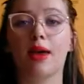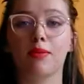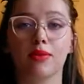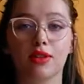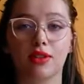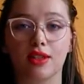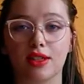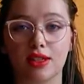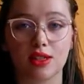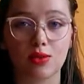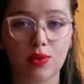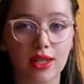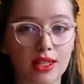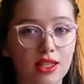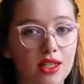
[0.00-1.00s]
am the Daisy
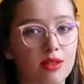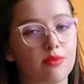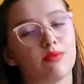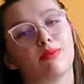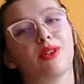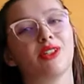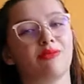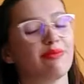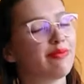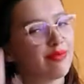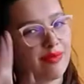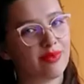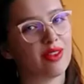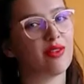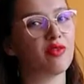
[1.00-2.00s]
Switch, but
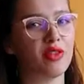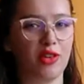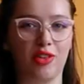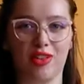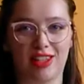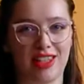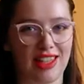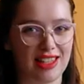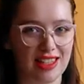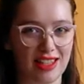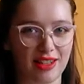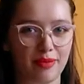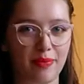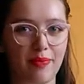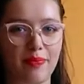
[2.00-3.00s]
fine is Daisy.
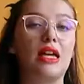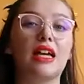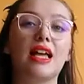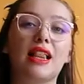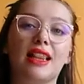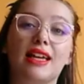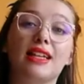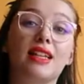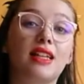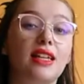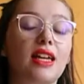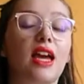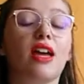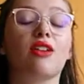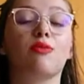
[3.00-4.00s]

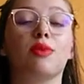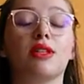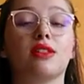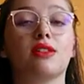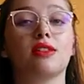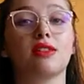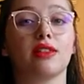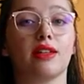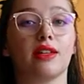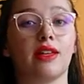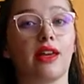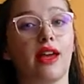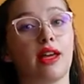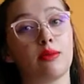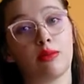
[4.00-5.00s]
Lately, I've been
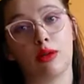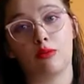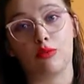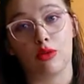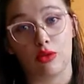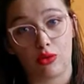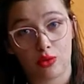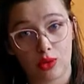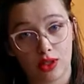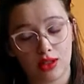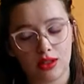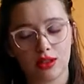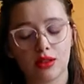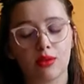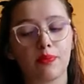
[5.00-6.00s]
staying at my
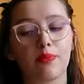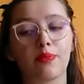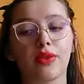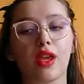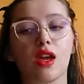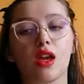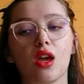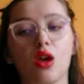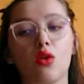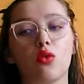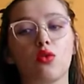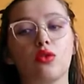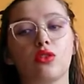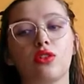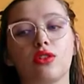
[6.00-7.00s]
boyfriend's,
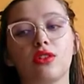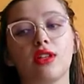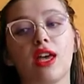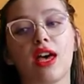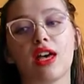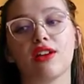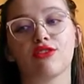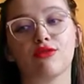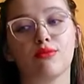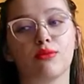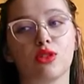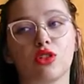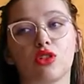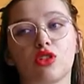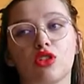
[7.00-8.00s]
who doesn't have
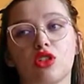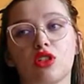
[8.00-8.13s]
much